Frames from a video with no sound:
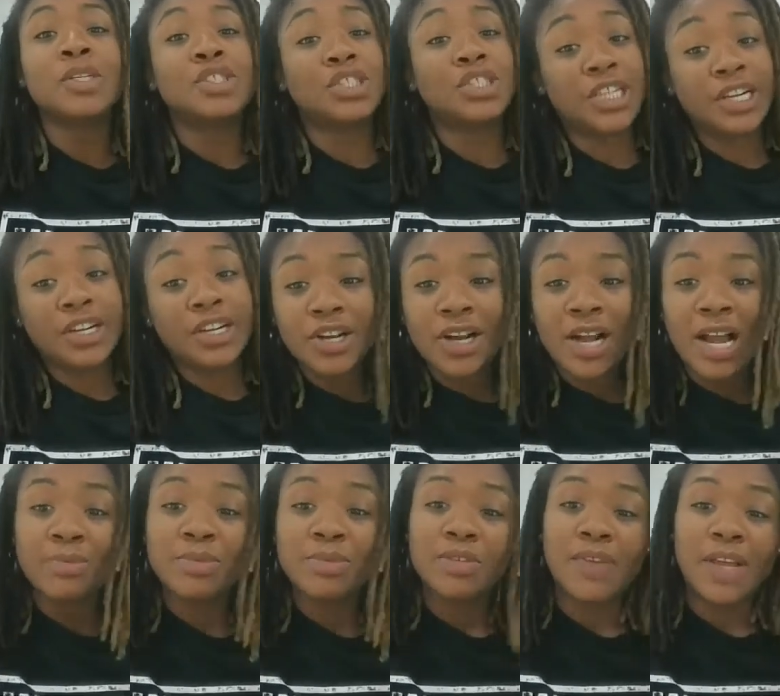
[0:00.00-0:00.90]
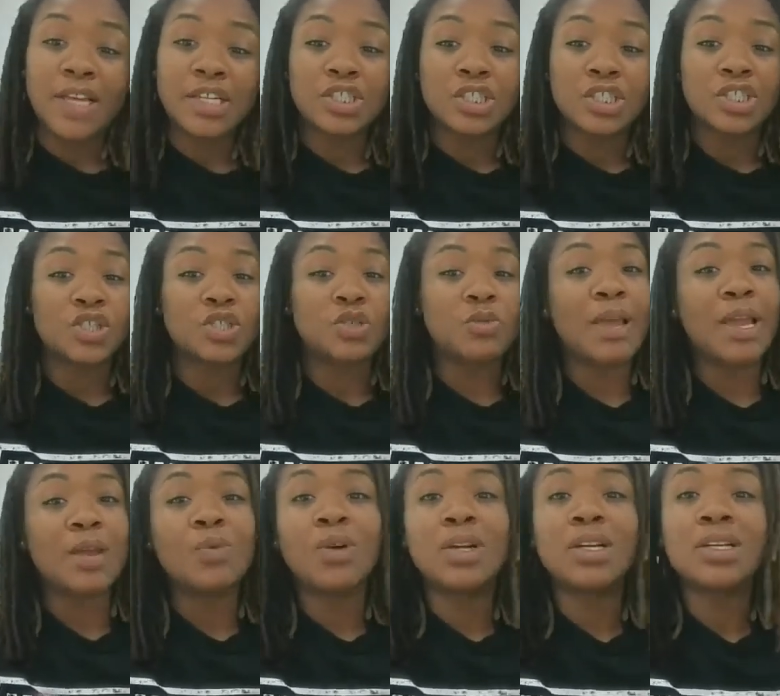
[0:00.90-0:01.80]
Share your observations. You
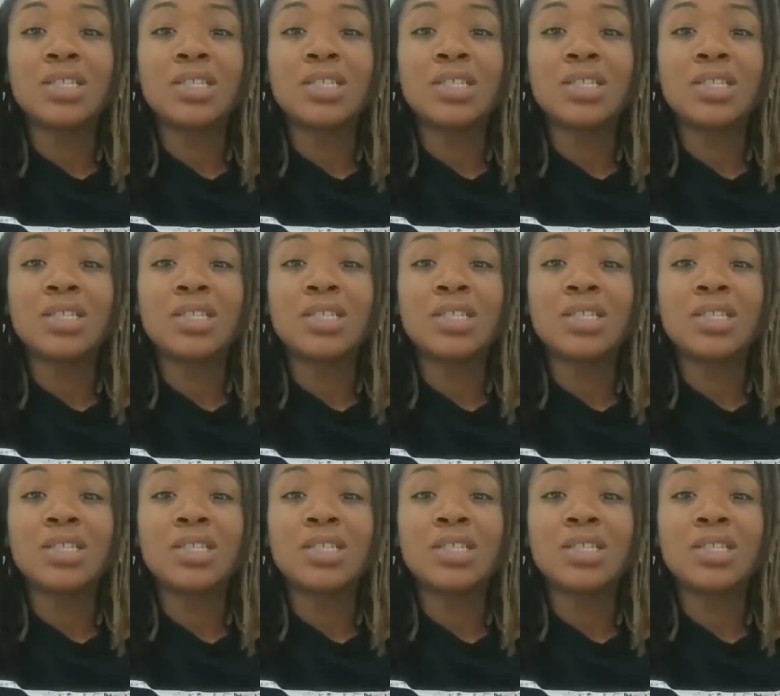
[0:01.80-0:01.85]
may want